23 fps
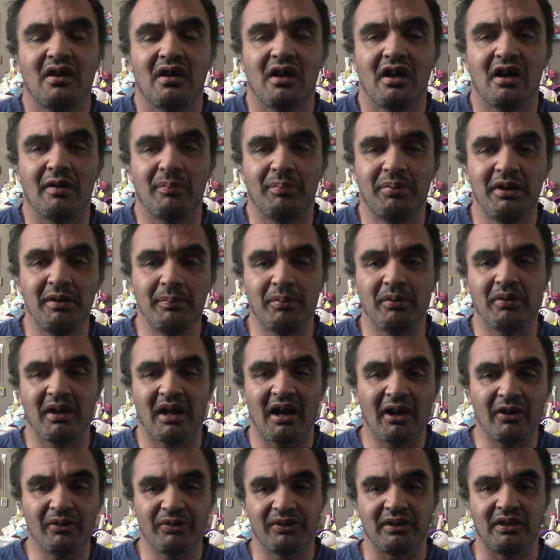Uh, people
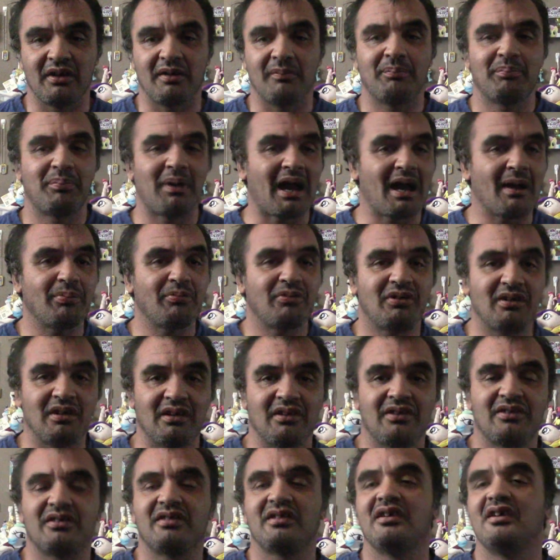out there,
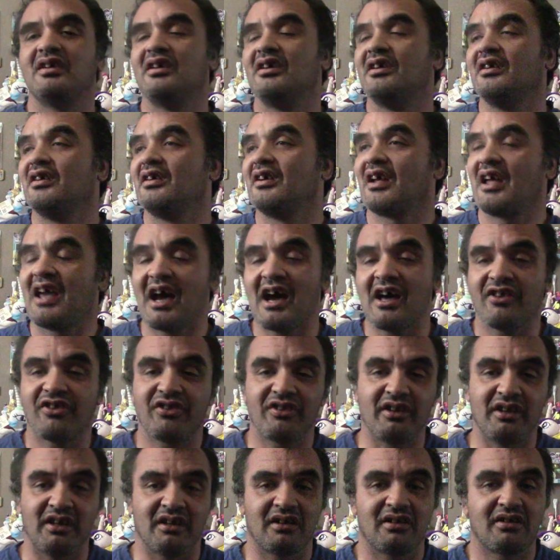Baptists,
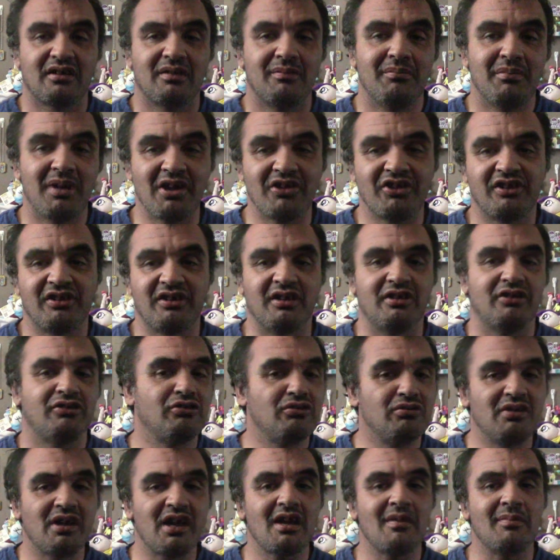Catholics, Methodists,
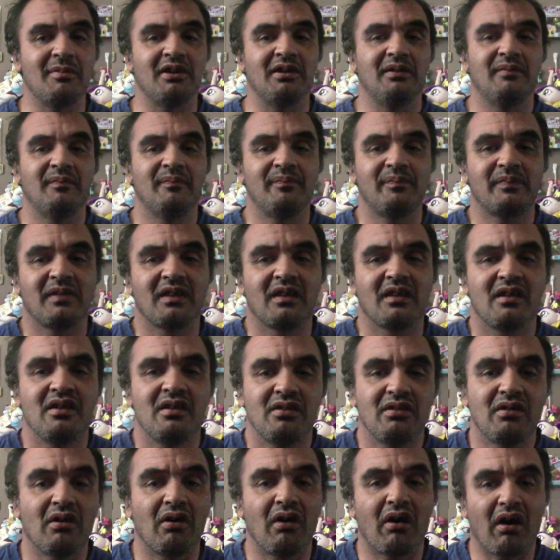you name it,
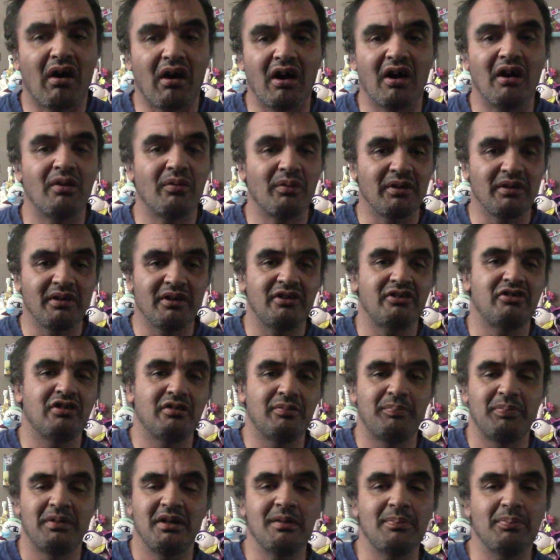there are religious
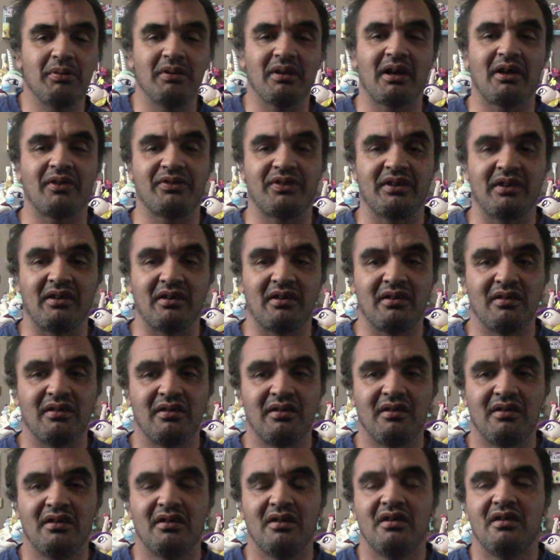people out there,
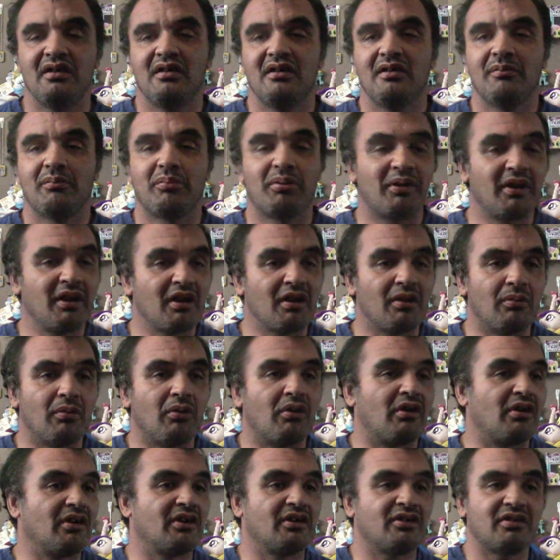prayer
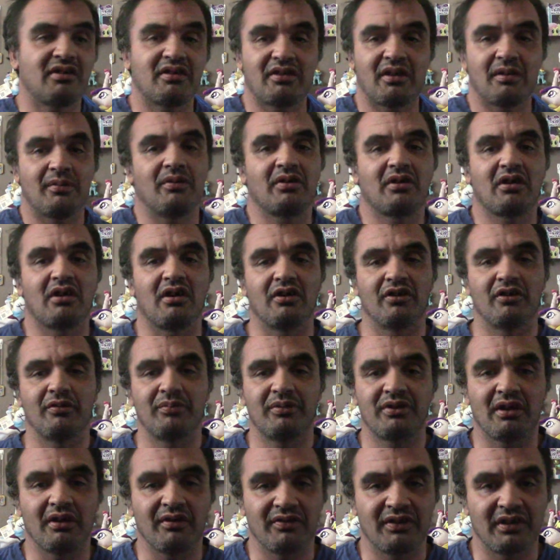warriors as they would call
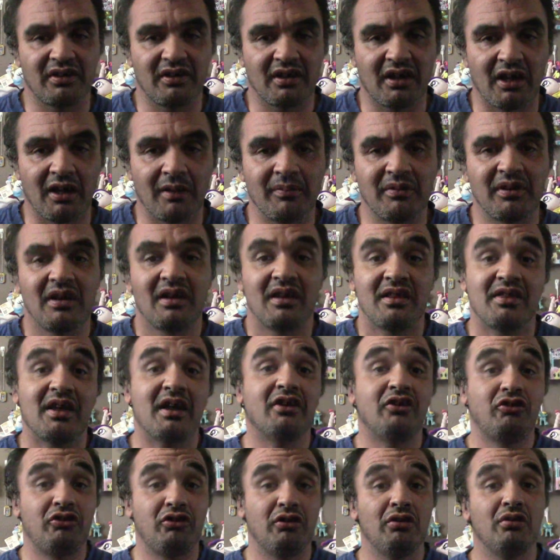themselves at times,
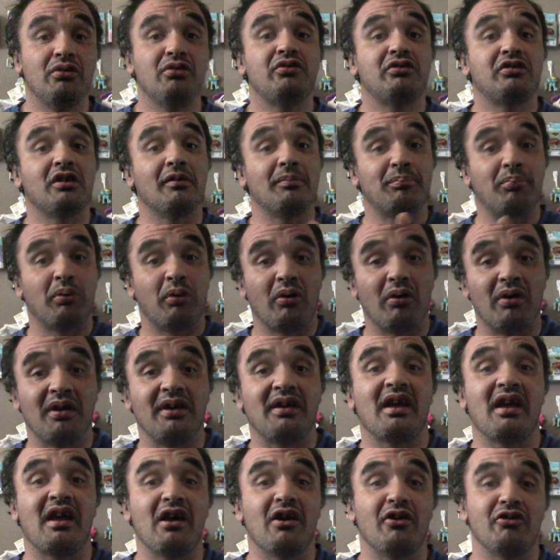that do
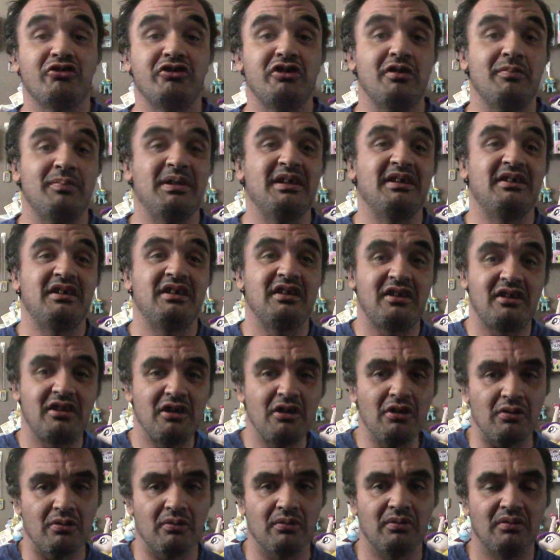support L G B T
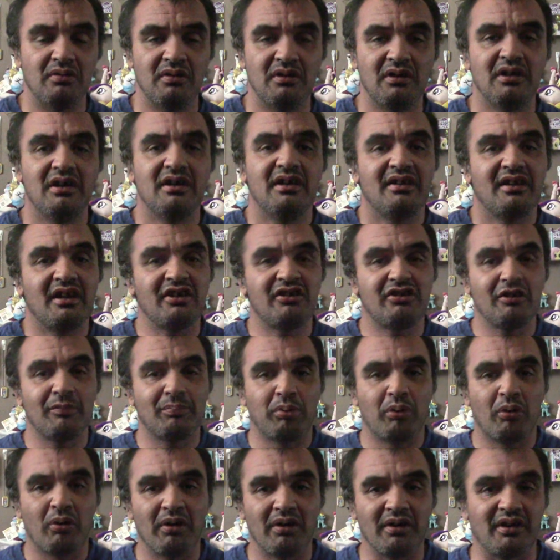Q. They
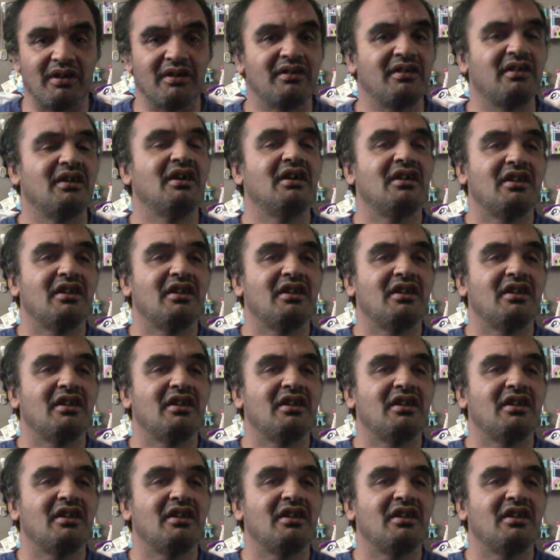support it.